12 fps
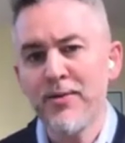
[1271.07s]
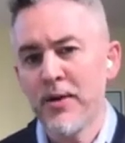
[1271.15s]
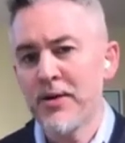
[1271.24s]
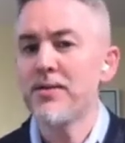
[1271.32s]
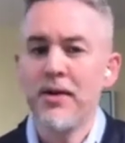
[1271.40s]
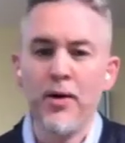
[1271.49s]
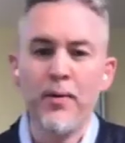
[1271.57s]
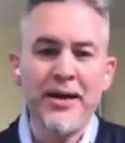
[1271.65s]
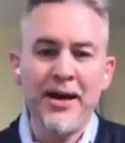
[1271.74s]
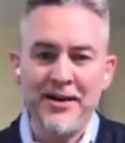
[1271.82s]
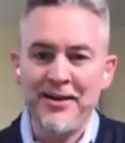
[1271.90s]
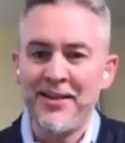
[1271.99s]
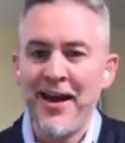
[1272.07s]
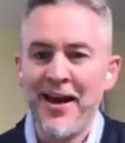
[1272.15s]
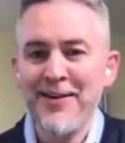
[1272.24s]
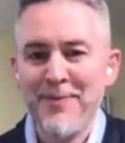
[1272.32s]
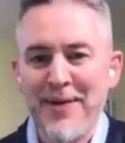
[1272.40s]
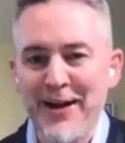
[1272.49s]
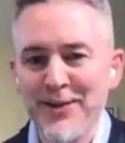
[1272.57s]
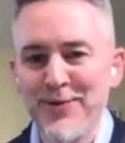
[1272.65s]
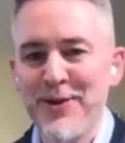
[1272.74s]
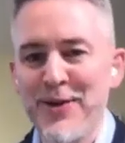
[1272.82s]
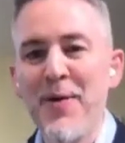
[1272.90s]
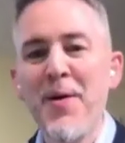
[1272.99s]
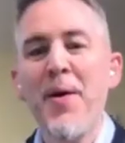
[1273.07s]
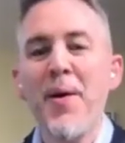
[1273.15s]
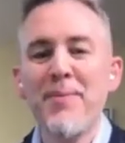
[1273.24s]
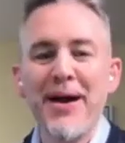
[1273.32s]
which, we kind of did that, I'll be honest with you.